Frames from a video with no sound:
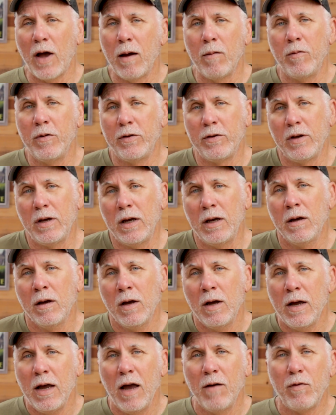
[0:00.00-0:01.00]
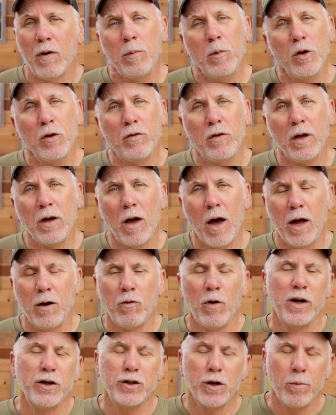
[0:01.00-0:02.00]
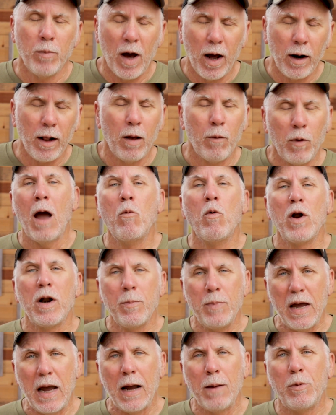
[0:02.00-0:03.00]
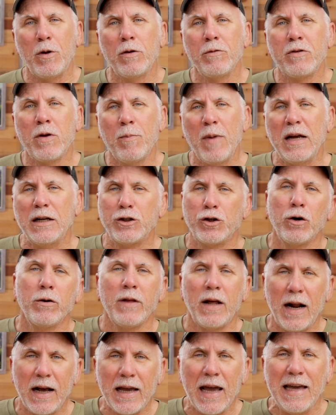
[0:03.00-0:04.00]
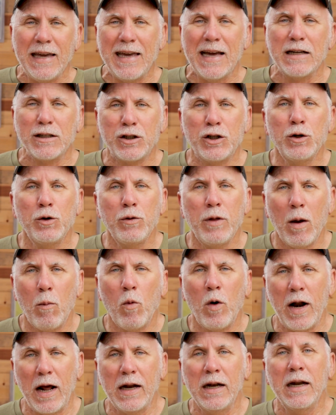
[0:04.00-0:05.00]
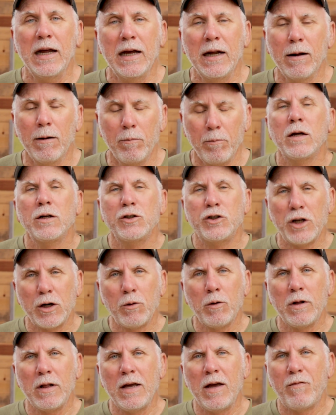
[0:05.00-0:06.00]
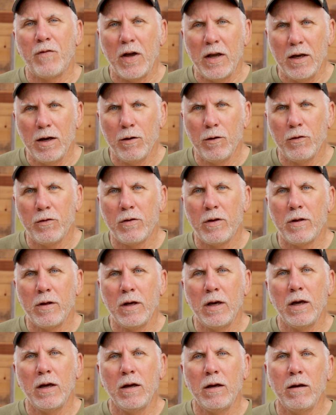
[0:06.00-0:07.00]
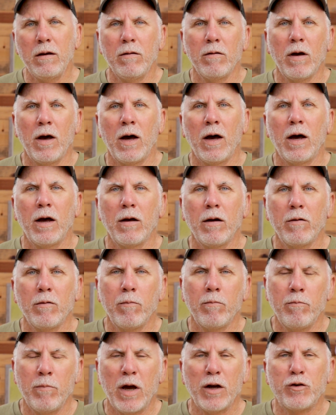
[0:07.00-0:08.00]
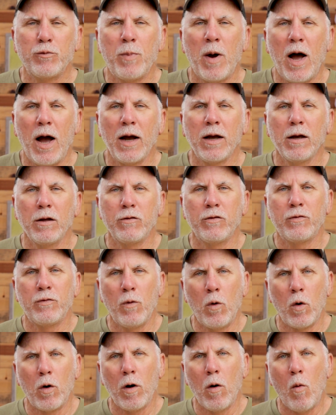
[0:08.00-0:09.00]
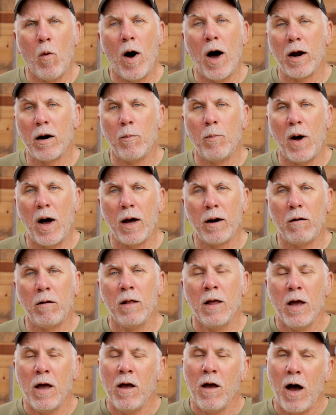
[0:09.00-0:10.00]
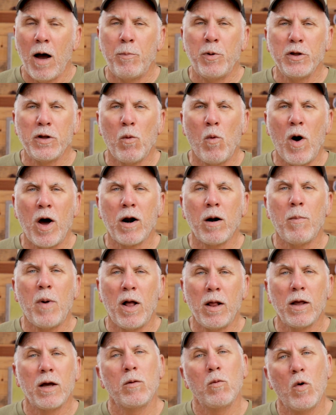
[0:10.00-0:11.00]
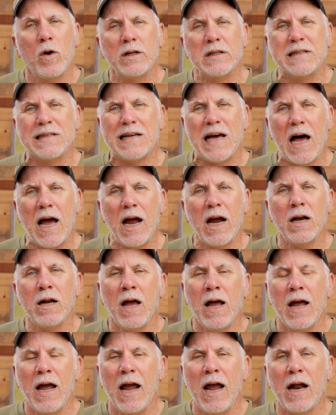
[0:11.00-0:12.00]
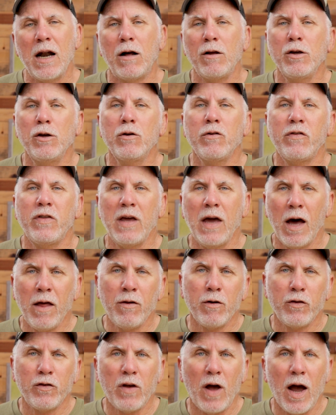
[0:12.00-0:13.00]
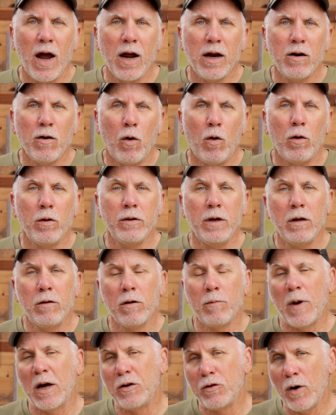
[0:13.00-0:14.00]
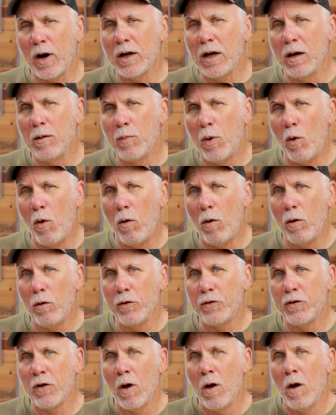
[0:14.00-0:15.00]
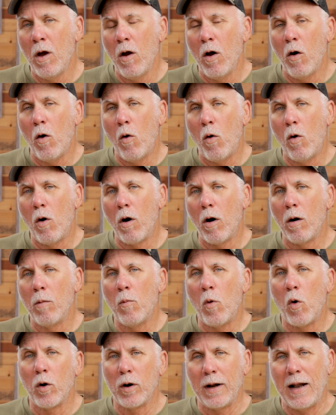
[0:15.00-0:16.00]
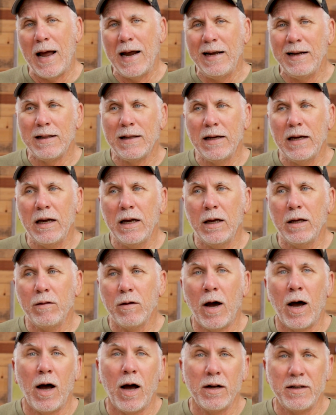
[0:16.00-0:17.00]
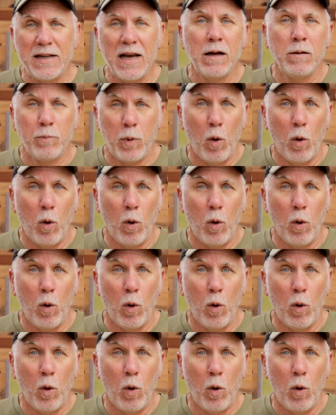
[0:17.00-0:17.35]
obviously if I'm using a hydration bottle, I want to be able to make sure that I can get to them when I need them. Generally, if I use the mesh pockets for a water bottle, I'll put the water ball on one side and I'll use the other side to hold either my trekking poles or more likely tent